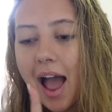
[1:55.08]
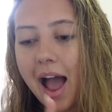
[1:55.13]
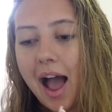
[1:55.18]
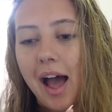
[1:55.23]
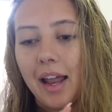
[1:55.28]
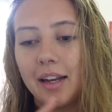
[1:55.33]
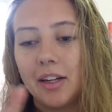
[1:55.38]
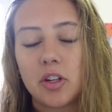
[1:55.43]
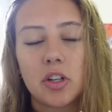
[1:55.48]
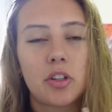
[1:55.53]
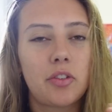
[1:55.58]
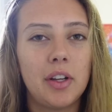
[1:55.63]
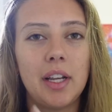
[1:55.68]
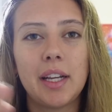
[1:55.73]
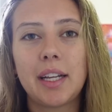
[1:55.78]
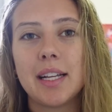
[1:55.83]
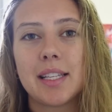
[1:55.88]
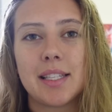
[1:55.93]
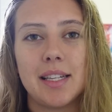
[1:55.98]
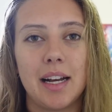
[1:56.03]
And I just feel
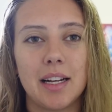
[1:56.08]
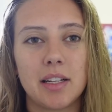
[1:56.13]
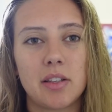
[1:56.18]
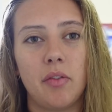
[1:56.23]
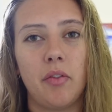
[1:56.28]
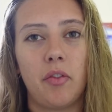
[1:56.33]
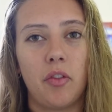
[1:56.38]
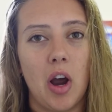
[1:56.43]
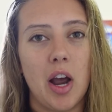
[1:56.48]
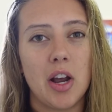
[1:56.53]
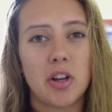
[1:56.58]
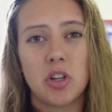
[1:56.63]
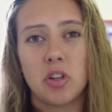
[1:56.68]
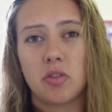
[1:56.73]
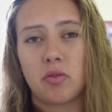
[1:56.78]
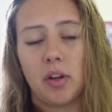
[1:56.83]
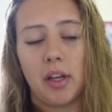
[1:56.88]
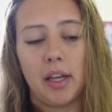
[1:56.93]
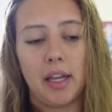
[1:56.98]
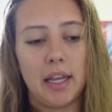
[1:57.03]
like it's nice and fresh.
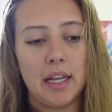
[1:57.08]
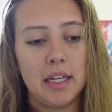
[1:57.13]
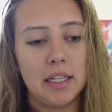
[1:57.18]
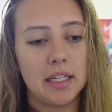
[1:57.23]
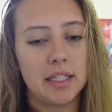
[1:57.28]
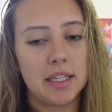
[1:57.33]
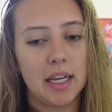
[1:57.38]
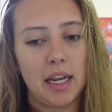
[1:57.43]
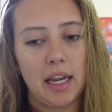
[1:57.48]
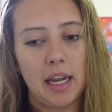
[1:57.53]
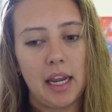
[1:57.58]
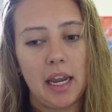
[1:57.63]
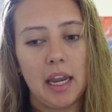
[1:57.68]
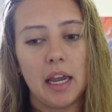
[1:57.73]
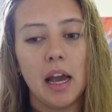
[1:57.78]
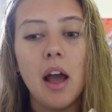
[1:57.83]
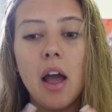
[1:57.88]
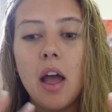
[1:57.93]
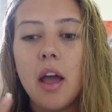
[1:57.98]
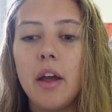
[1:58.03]
It's really easy to
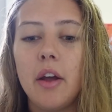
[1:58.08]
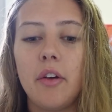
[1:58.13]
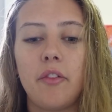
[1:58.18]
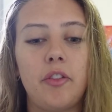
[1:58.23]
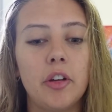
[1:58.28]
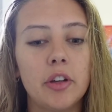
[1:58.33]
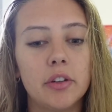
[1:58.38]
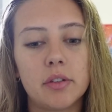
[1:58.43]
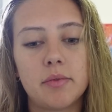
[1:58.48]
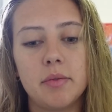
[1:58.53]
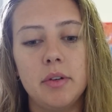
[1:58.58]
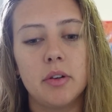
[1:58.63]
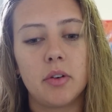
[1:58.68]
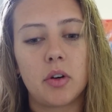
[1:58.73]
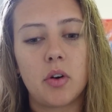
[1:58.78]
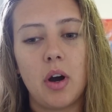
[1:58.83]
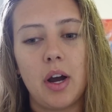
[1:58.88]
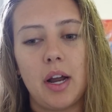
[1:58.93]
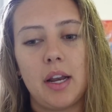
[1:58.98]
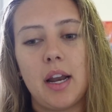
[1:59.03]
eat. It fills me up
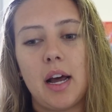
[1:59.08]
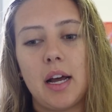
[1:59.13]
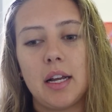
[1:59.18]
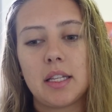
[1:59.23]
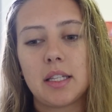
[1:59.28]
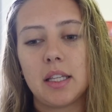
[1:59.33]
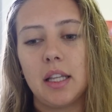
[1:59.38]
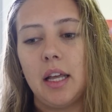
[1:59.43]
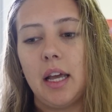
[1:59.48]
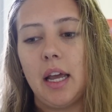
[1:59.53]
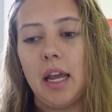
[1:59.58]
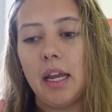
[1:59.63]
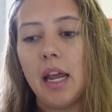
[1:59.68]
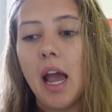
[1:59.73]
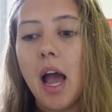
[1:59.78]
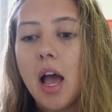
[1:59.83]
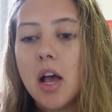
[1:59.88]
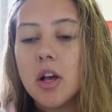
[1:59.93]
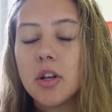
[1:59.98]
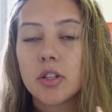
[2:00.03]
quite nicely.
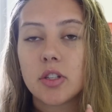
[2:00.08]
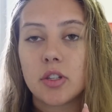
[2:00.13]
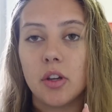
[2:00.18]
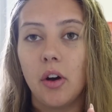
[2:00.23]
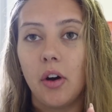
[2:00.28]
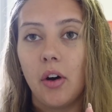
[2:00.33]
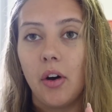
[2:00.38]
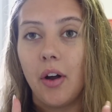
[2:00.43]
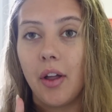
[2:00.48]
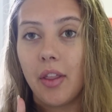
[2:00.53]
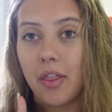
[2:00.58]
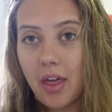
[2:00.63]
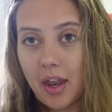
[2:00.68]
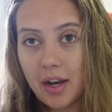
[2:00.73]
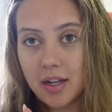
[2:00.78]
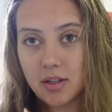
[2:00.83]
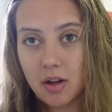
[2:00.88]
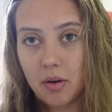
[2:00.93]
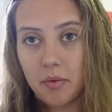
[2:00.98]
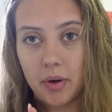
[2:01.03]
So that
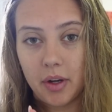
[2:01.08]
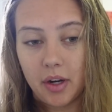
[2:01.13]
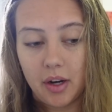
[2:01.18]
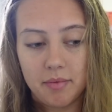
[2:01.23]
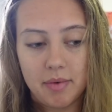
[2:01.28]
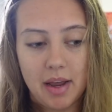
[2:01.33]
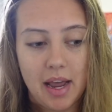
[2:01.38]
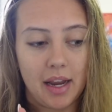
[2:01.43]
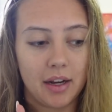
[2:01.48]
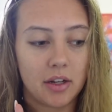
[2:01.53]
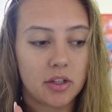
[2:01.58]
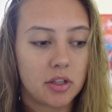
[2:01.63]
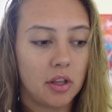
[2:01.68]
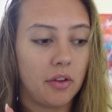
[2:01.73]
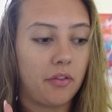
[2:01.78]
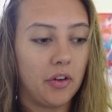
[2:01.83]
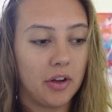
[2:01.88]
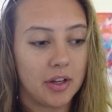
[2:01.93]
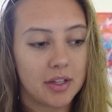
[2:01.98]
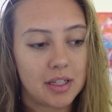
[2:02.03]
is what we're going to make. So
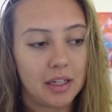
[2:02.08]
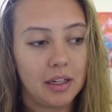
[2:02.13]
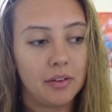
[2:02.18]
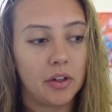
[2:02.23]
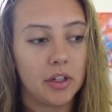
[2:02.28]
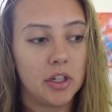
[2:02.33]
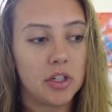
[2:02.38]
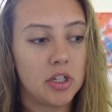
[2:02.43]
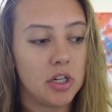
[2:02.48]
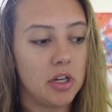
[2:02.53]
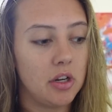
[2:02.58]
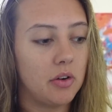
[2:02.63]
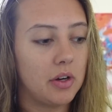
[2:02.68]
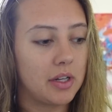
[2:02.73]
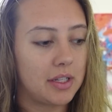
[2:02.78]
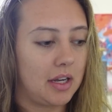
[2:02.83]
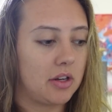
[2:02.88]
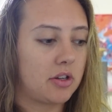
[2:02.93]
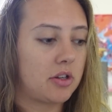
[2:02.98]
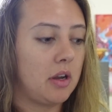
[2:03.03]
the first thing I'm going to do is
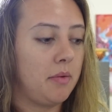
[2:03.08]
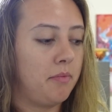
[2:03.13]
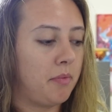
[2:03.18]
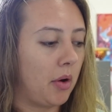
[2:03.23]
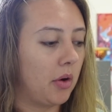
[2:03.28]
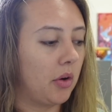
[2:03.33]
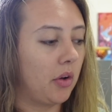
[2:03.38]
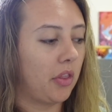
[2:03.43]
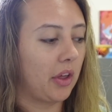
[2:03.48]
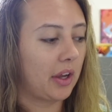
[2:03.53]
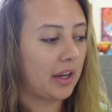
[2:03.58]
actually boil the